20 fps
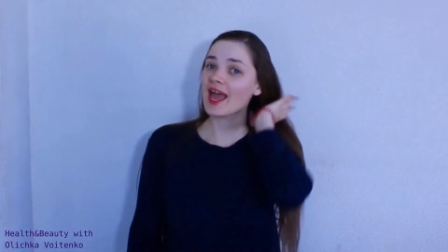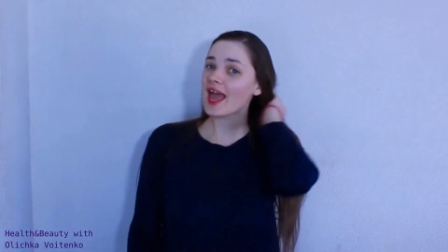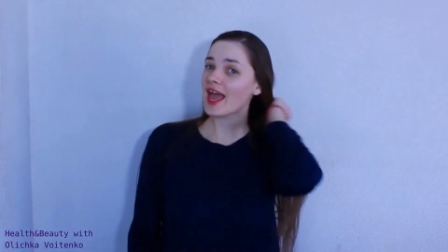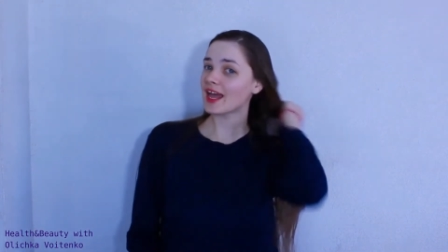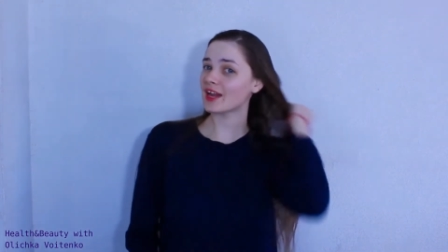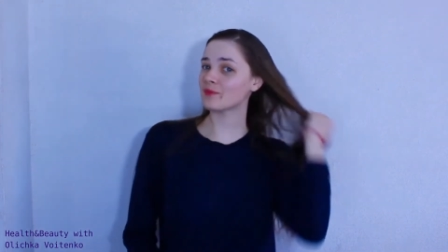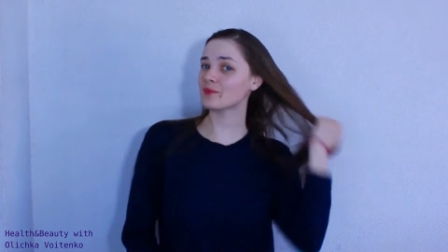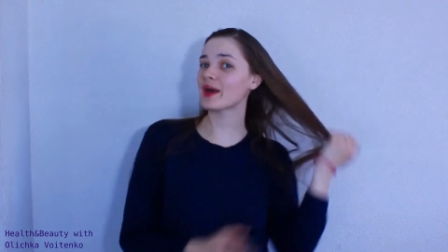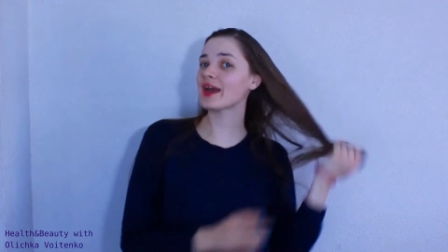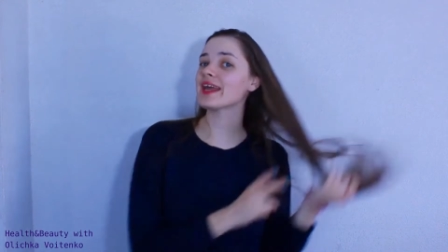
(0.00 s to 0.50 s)

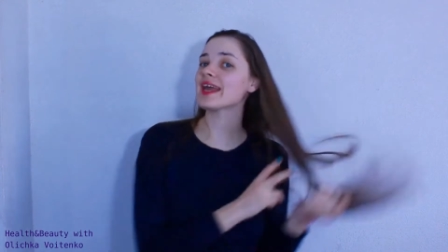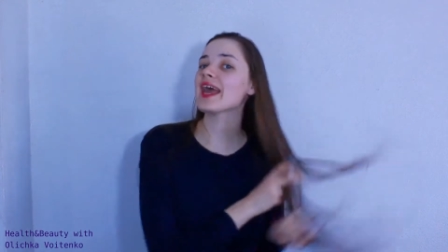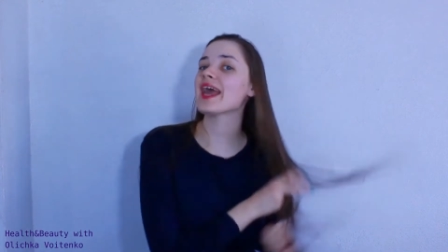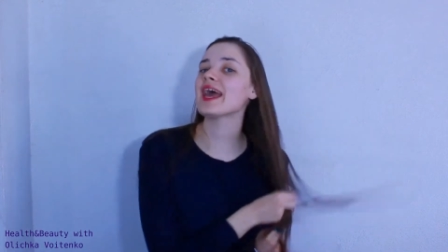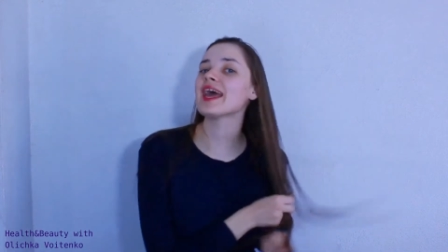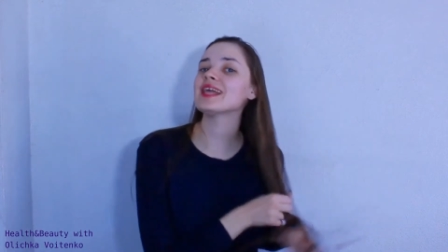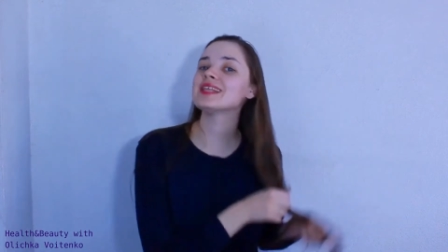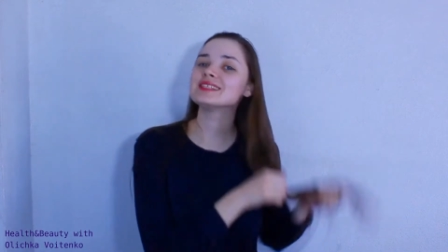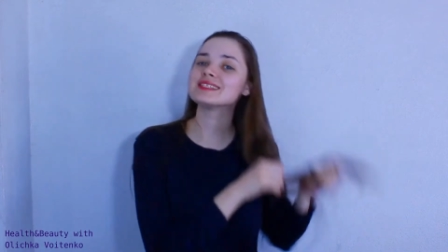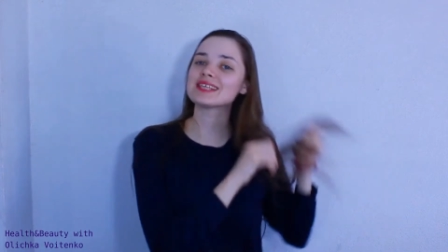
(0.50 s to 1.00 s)
and my
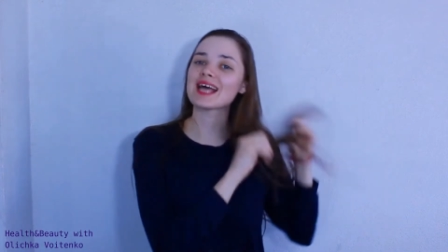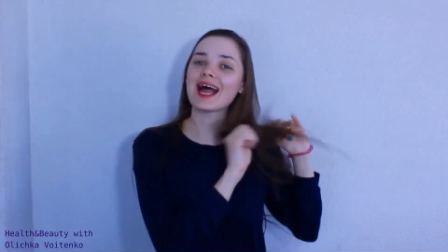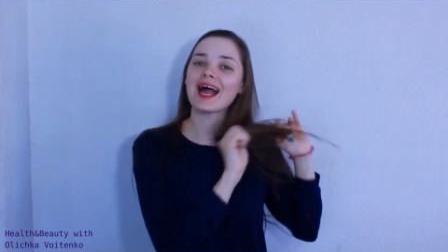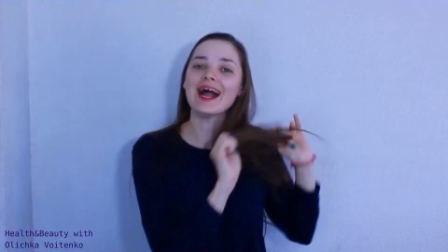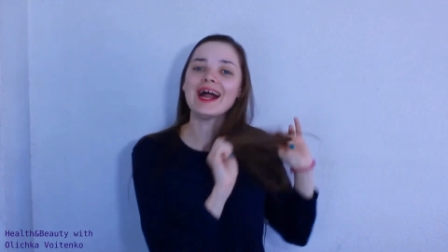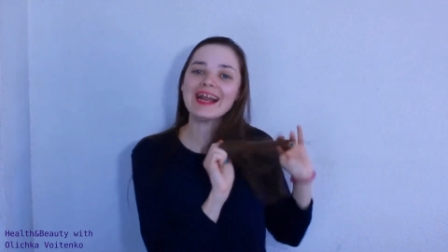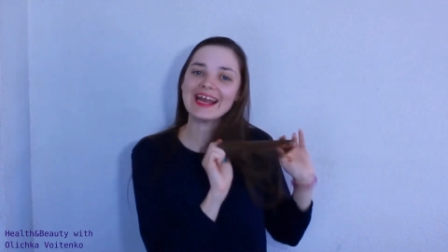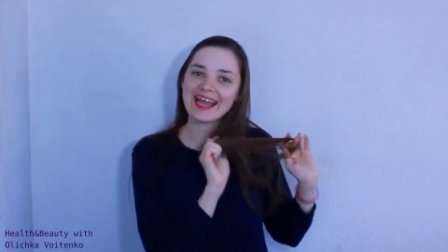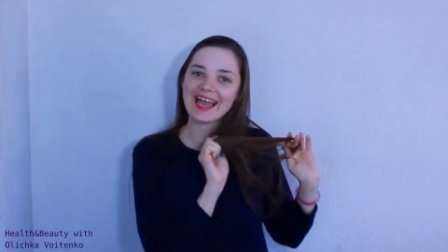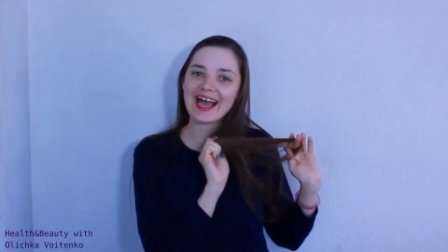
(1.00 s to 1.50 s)
ends
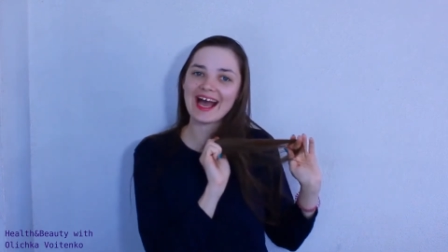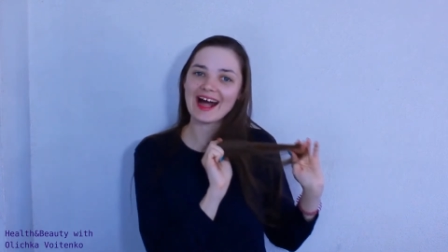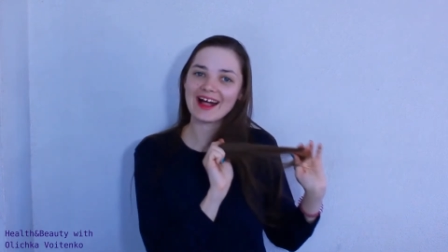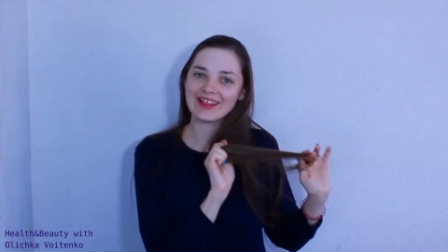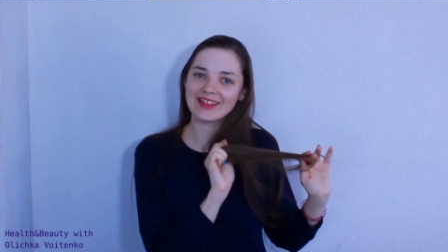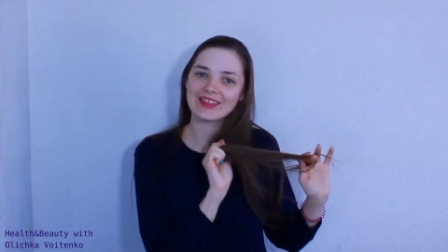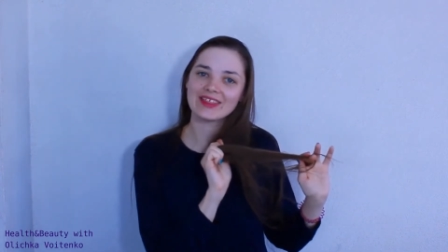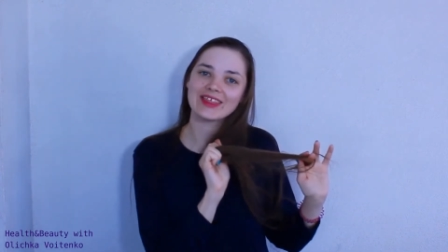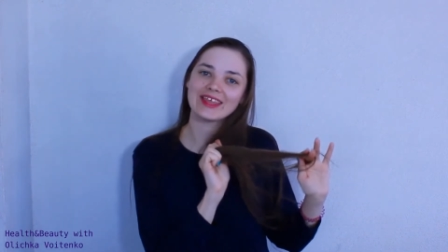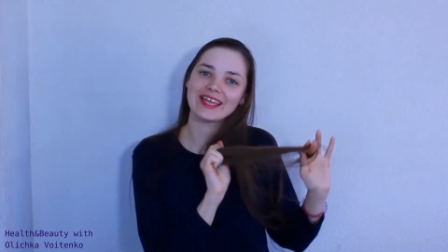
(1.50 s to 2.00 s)
are
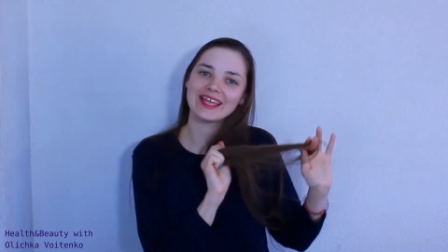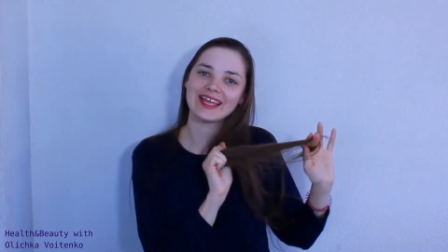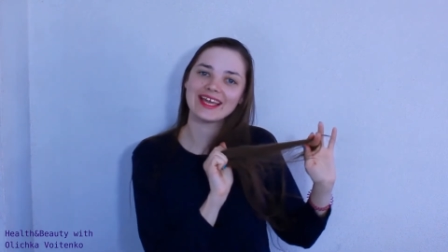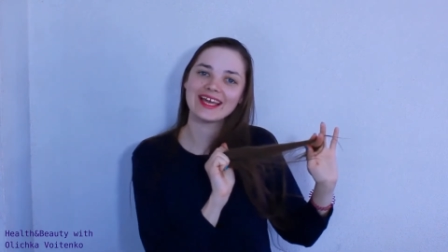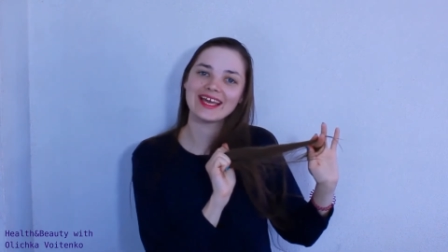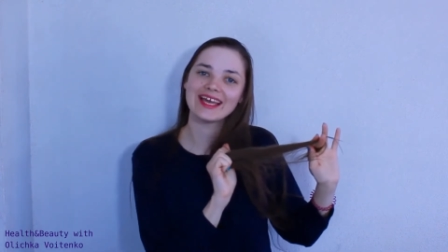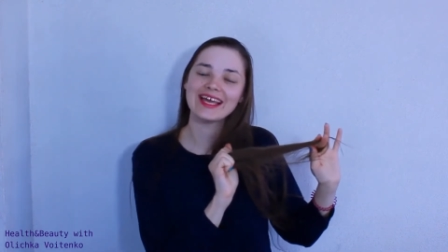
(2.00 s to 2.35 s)
healthy.